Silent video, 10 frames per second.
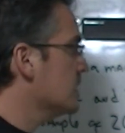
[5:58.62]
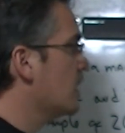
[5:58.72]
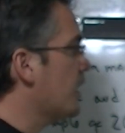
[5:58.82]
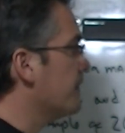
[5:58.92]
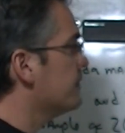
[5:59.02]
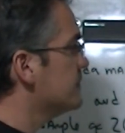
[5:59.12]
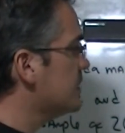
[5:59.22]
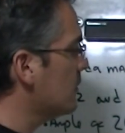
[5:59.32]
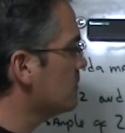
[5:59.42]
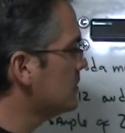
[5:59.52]
All right,
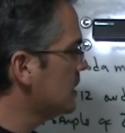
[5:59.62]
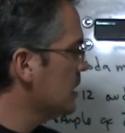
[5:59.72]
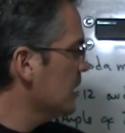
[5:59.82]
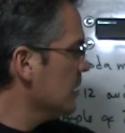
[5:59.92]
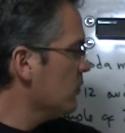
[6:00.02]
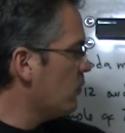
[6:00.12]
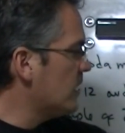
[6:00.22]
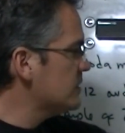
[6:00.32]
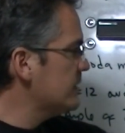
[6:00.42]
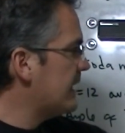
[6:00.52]
so
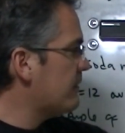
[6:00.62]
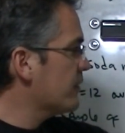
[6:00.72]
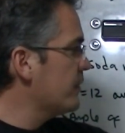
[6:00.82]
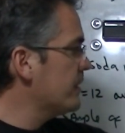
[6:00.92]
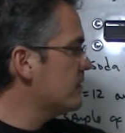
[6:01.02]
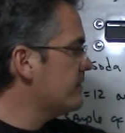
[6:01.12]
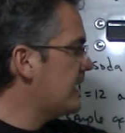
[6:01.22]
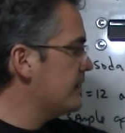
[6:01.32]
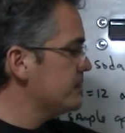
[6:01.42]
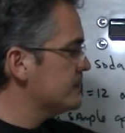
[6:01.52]
once we have our critical
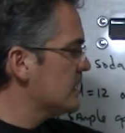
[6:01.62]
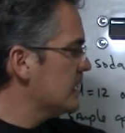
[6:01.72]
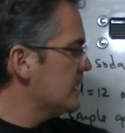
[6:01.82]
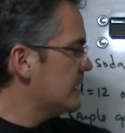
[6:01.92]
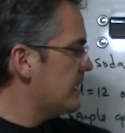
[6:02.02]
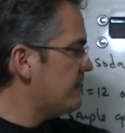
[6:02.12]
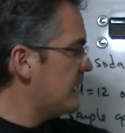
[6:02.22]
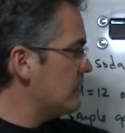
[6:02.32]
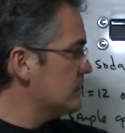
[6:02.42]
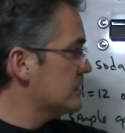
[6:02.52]
value, that
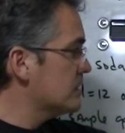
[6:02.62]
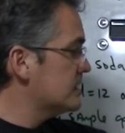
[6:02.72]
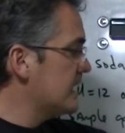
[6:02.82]
value is going to